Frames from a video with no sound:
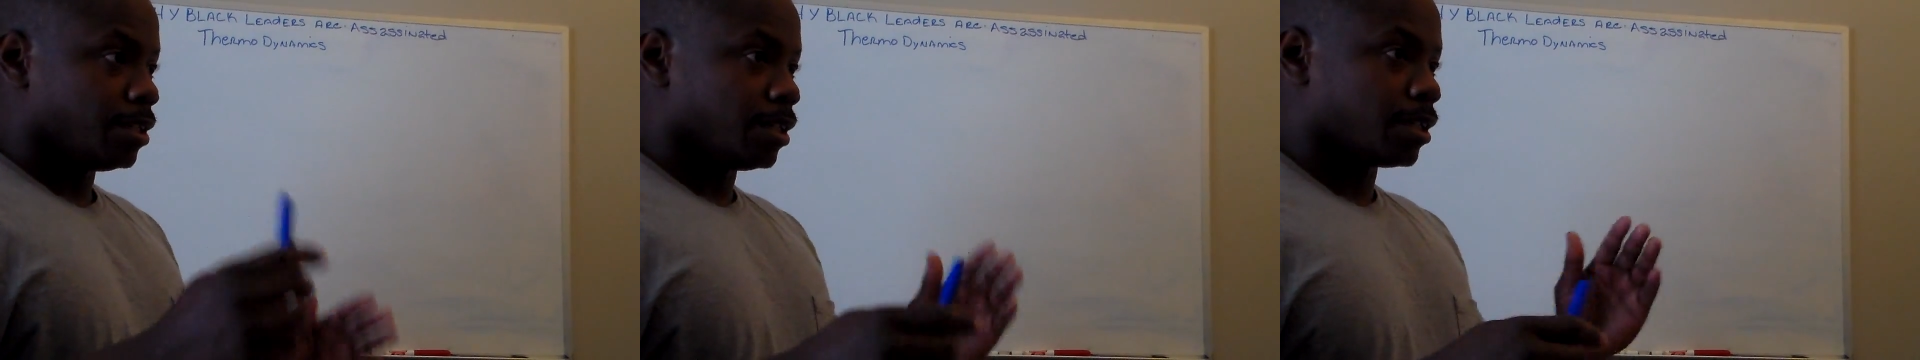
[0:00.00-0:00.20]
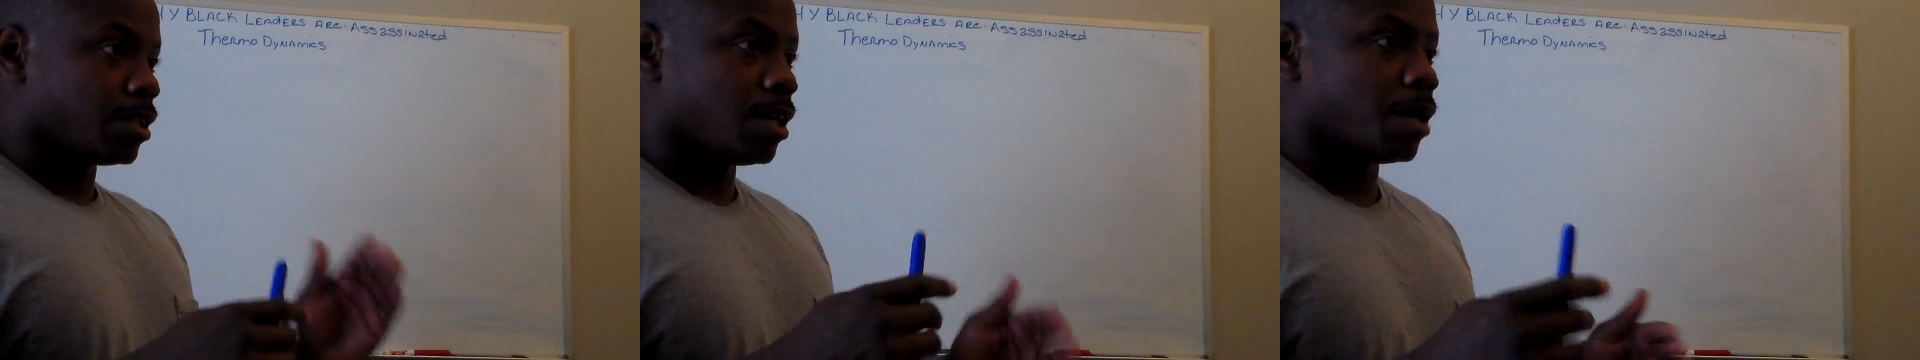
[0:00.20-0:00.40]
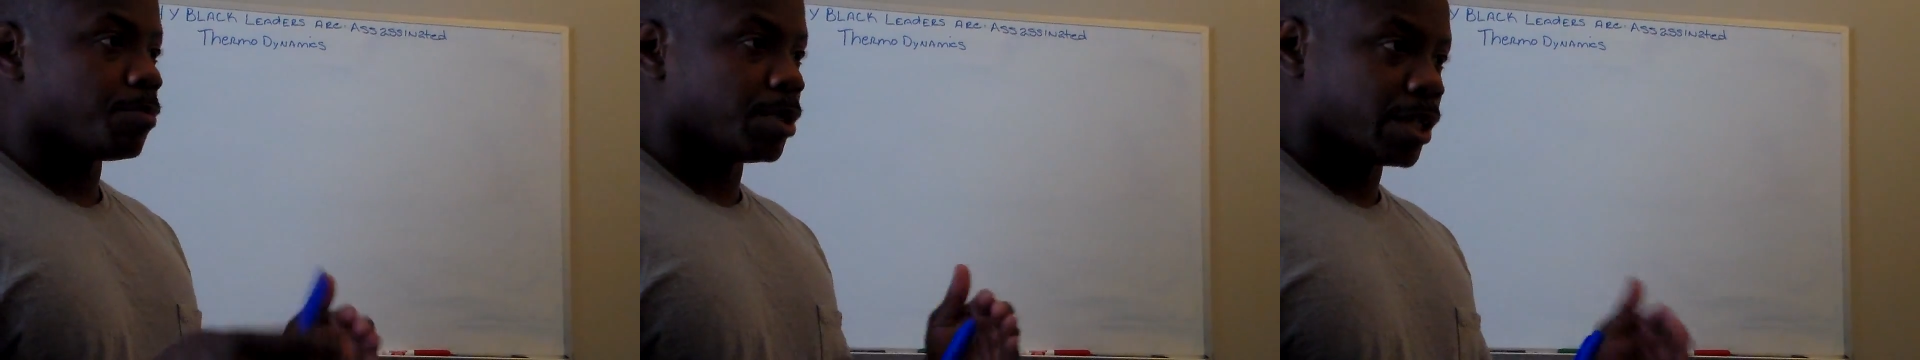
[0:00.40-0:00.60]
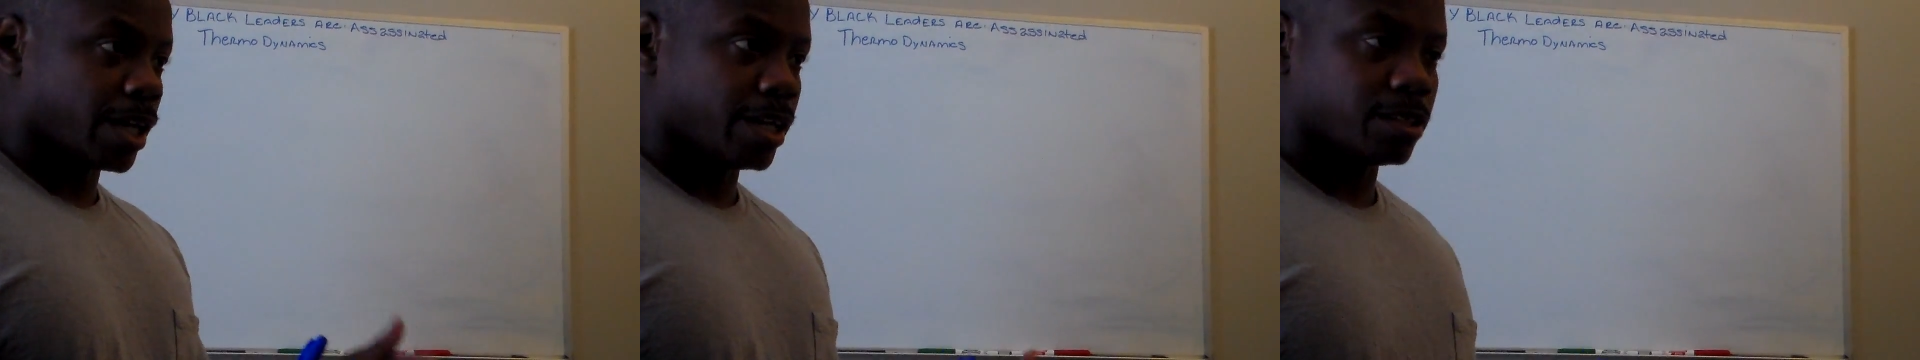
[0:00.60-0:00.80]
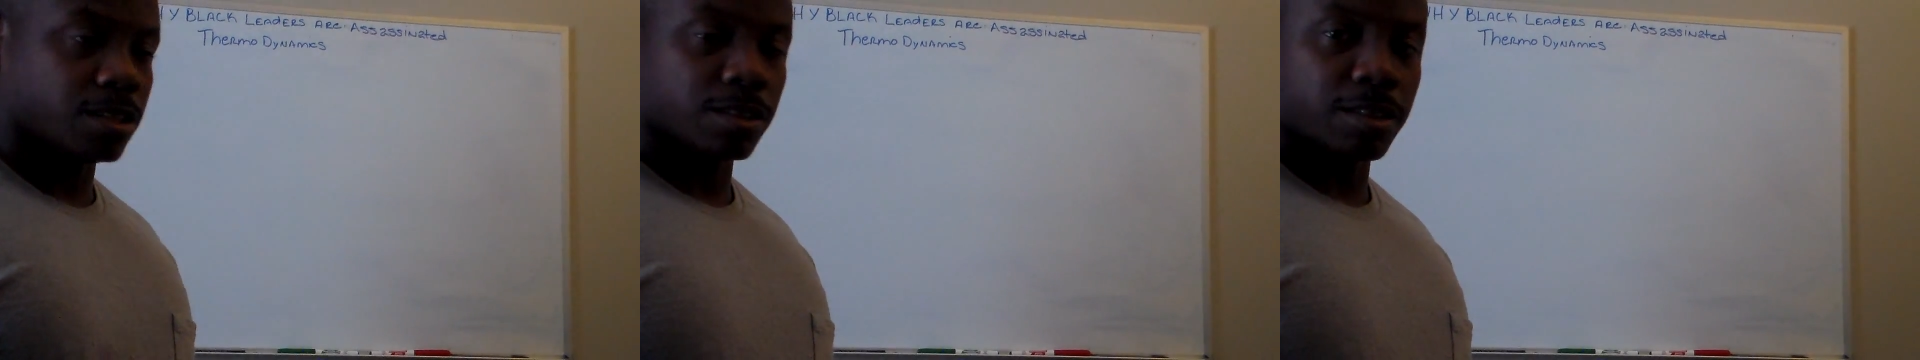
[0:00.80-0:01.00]
the
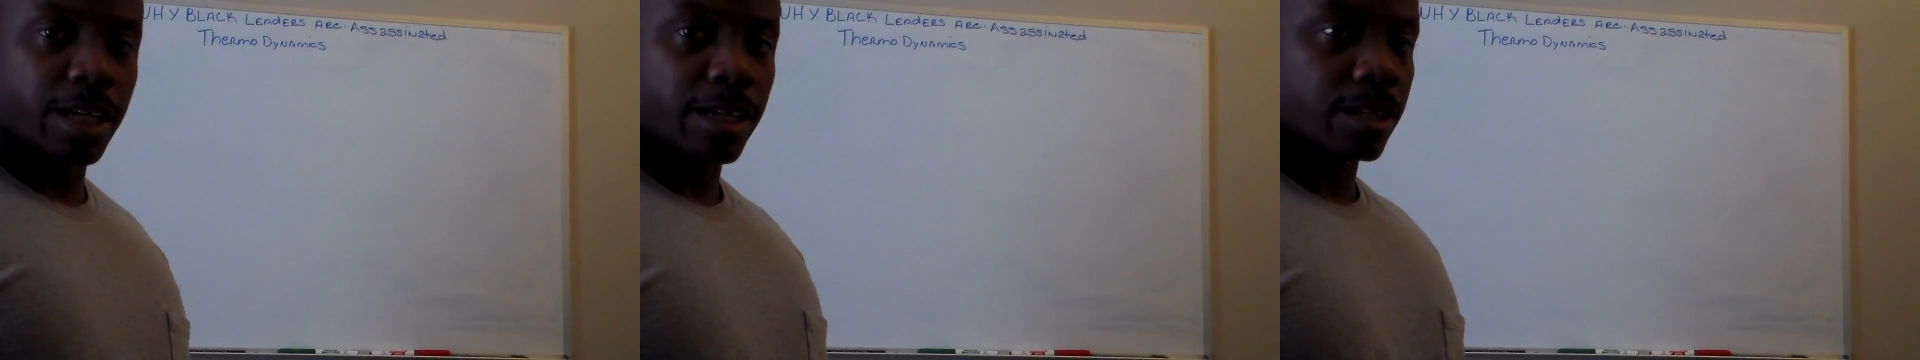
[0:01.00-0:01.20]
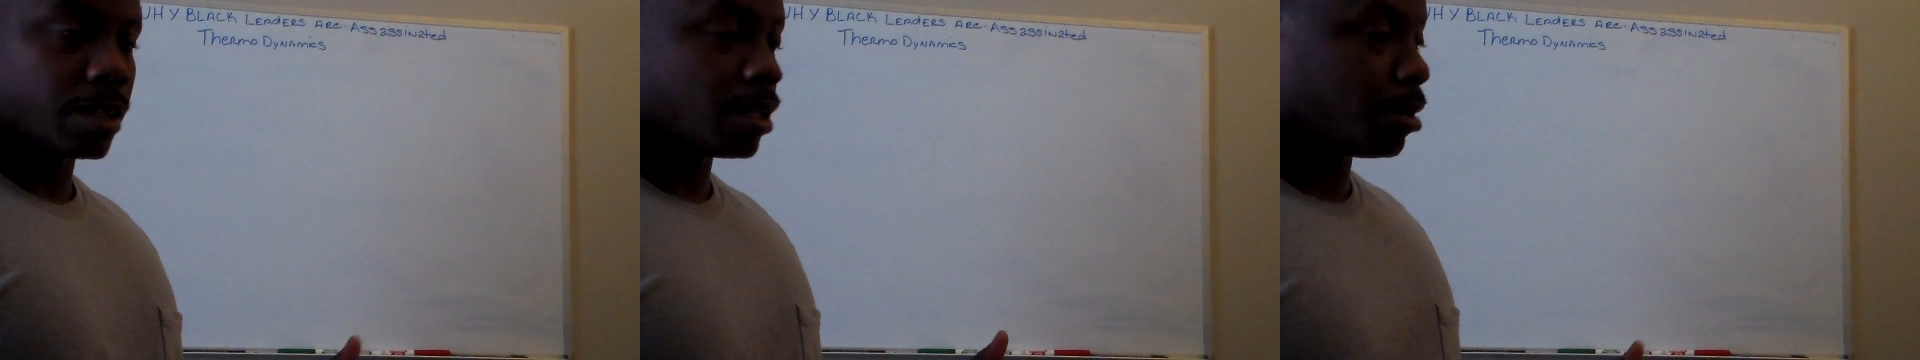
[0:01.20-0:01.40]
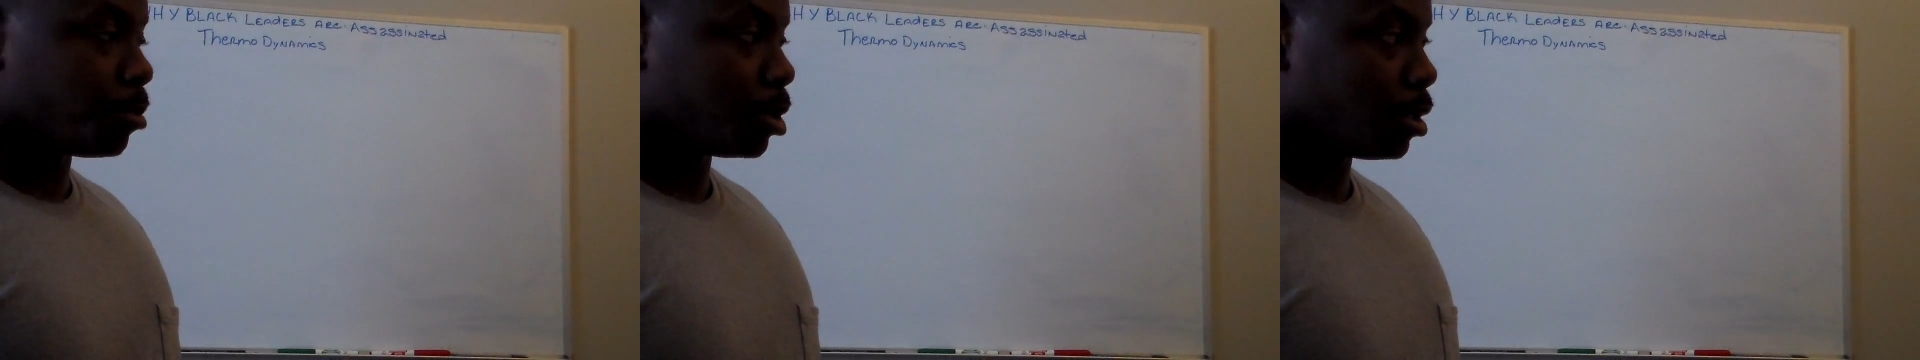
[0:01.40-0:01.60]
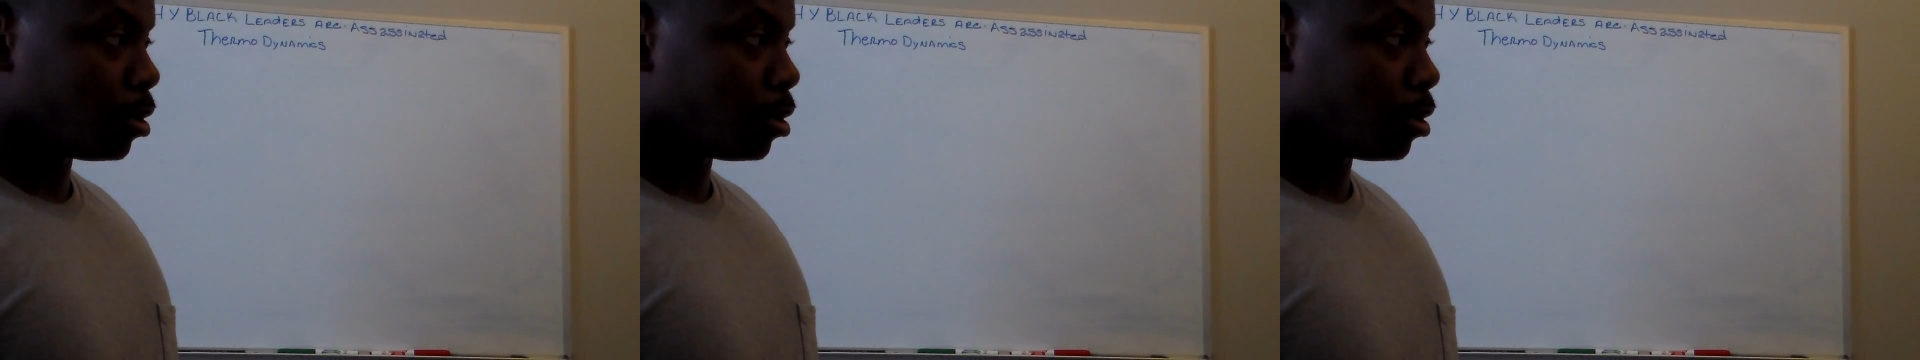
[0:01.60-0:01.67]
complications that can come